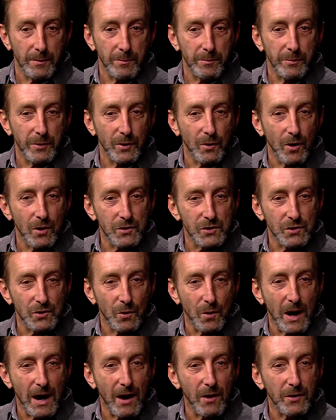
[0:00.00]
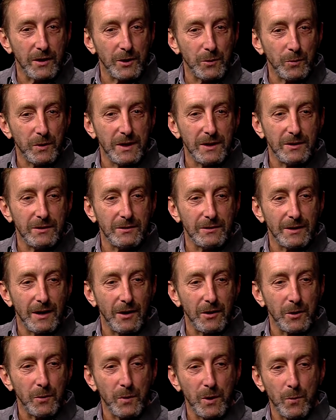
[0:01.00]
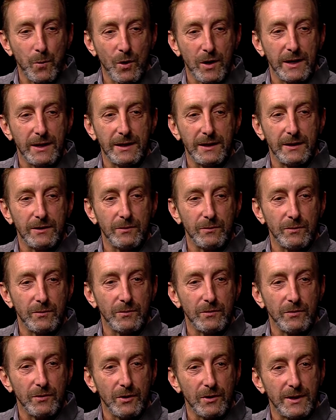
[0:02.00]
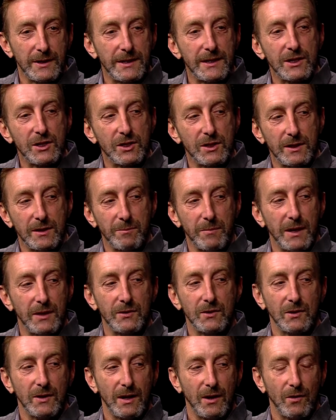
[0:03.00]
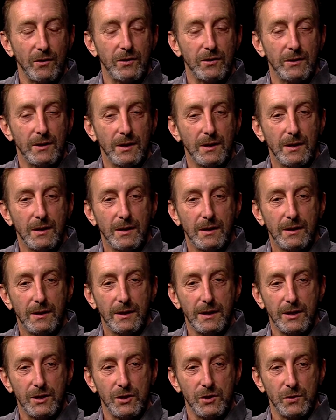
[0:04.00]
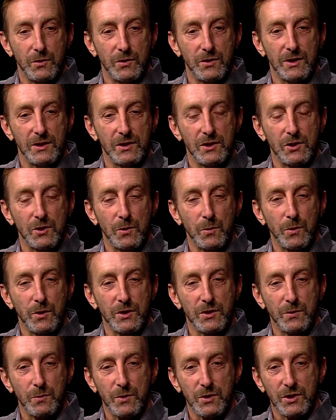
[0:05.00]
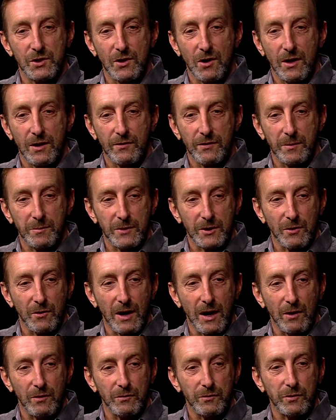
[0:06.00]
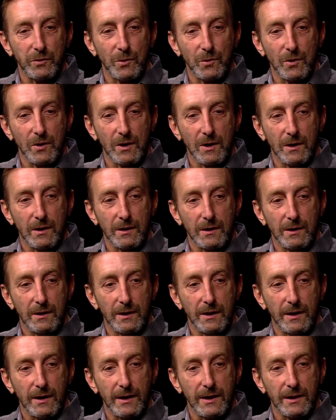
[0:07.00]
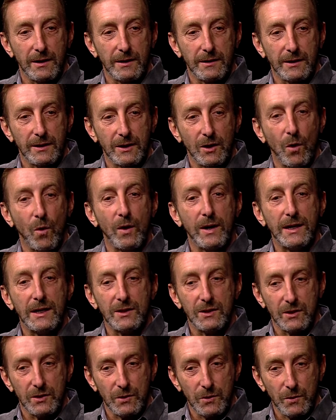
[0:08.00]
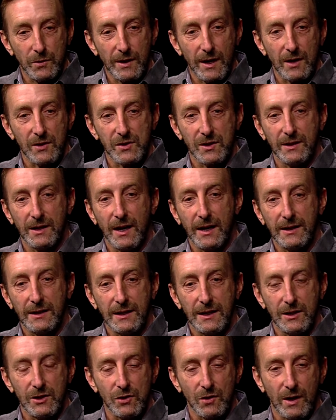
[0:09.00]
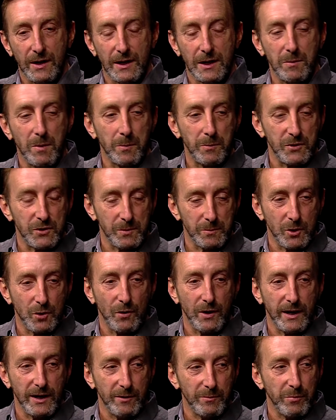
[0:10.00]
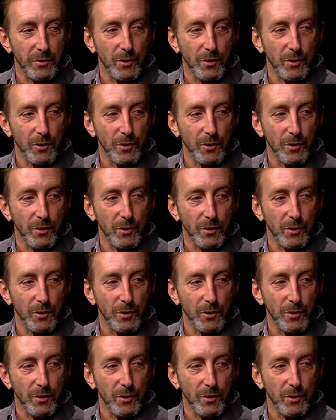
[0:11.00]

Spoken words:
but also how can we work it in for addiction and mental health issues. And so we're starting from the ground floor, going into 2019, trying to come up with some creative